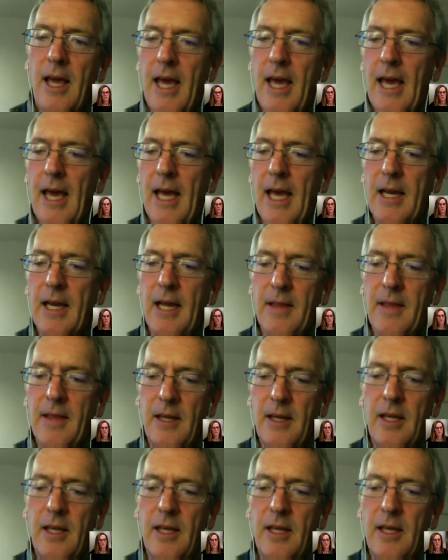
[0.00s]
and the
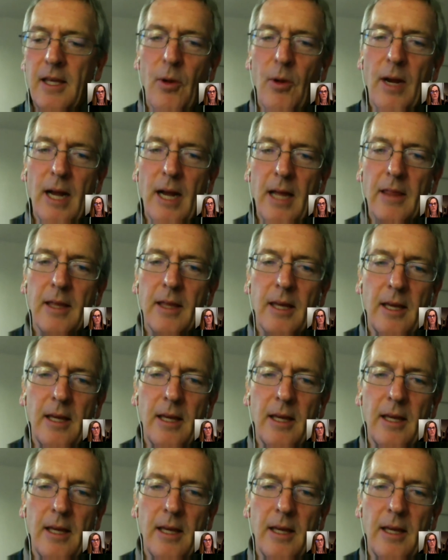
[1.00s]
key point I think